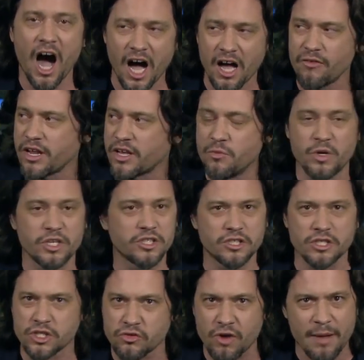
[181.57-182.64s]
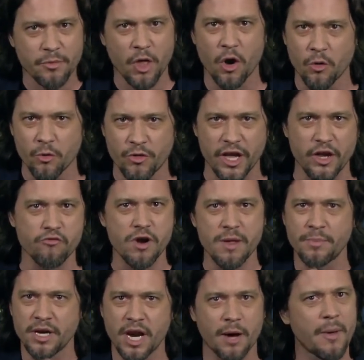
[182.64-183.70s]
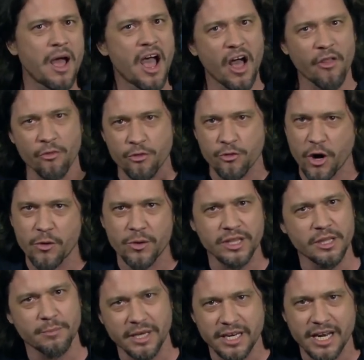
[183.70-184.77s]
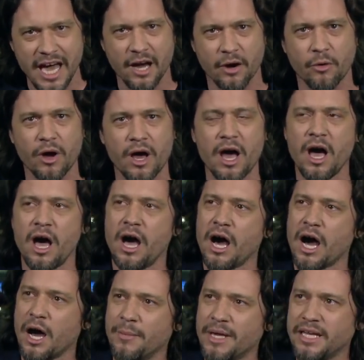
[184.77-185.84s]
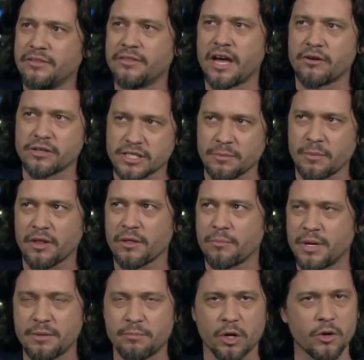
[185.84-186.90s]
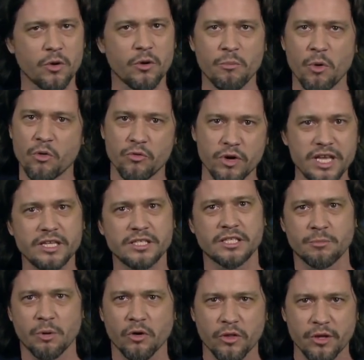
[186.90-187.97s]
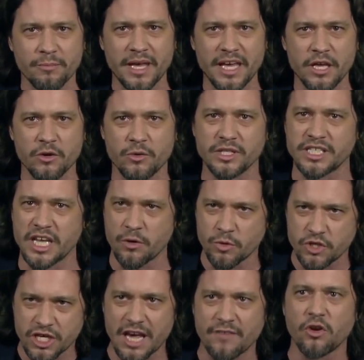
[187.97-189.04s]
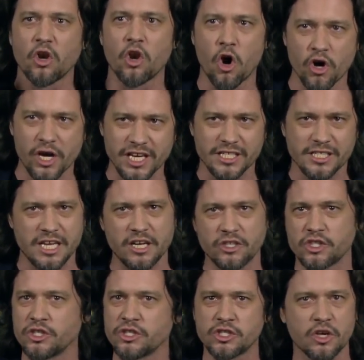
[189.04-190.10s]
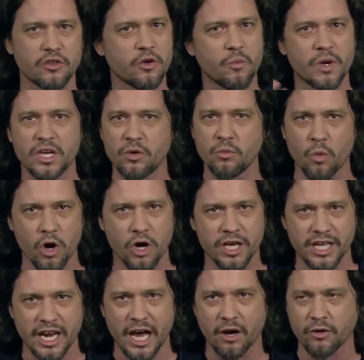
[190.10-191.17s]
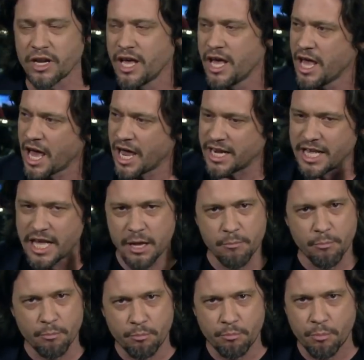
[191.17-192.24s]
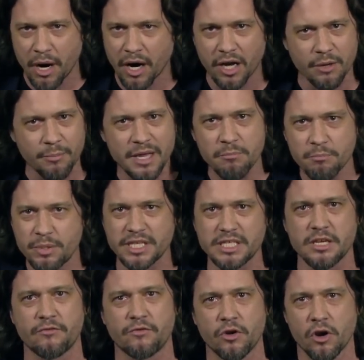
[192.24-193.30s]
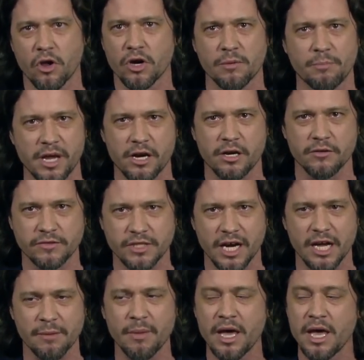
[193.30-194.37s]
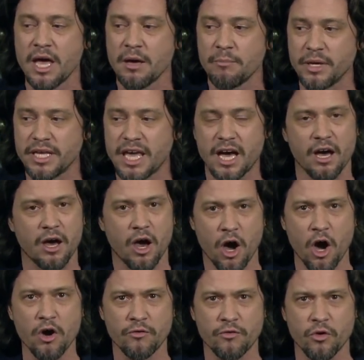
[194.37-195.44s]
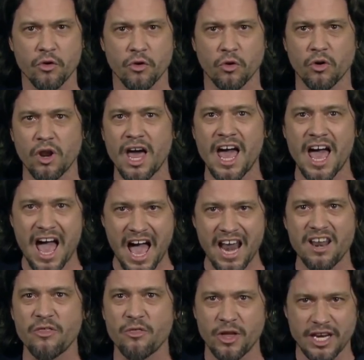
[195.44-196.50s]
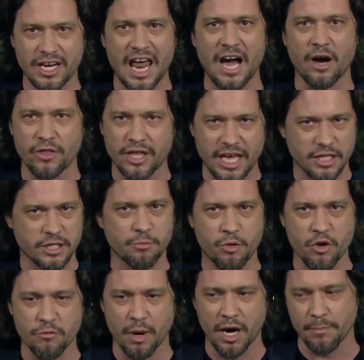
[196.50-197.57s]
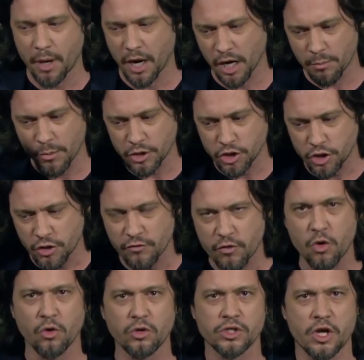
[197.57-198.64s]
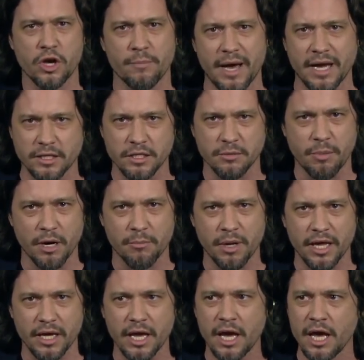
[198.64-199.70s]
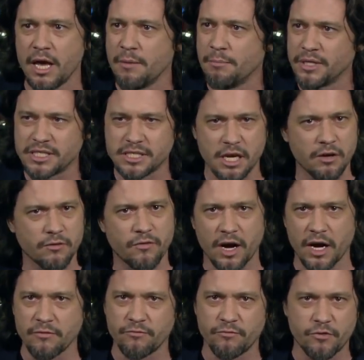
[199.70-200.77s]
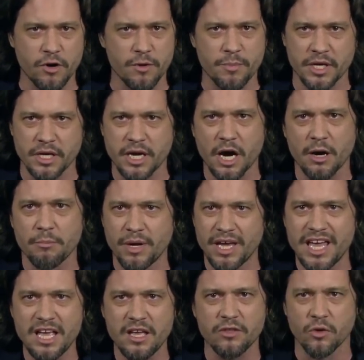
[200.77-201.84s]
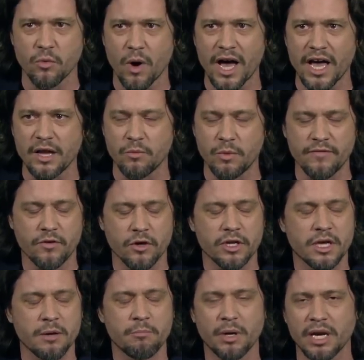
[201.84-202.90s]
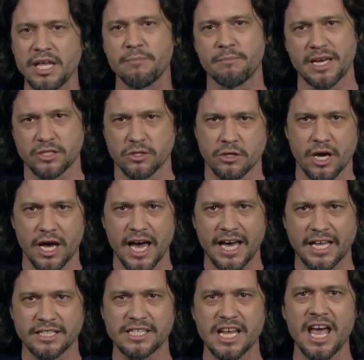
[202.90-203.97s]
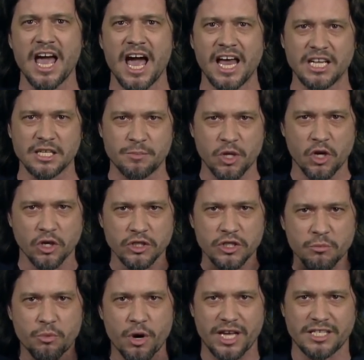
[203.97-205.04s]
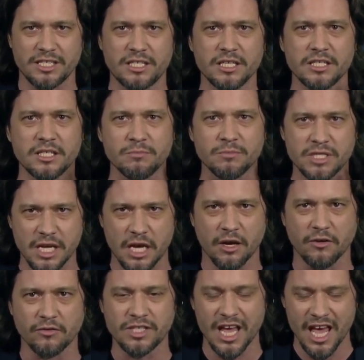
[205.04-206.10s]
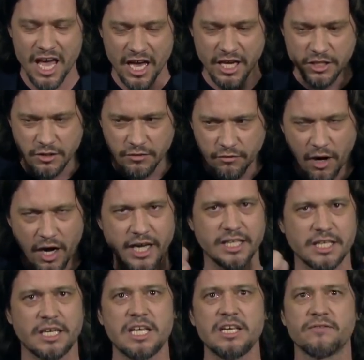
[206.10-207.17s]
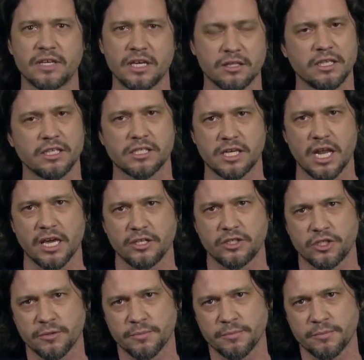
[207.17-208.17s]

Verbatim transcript: I reckon we should just scrap the whole thing, rip it up, and throw it in the bin now. I mean, there are some other people who are more reasonable than me who are saying we should have a long extension so that we can work it out and keep Parliament busy for a longer period of time. But yeah, overall, anything now that gets approved by Parliament should, of course, go back to the public. Myself, I'm ripping it up. But either way, we've got a complete mess on our hands, and it's because the Brexiters themselves are divided even at this stage.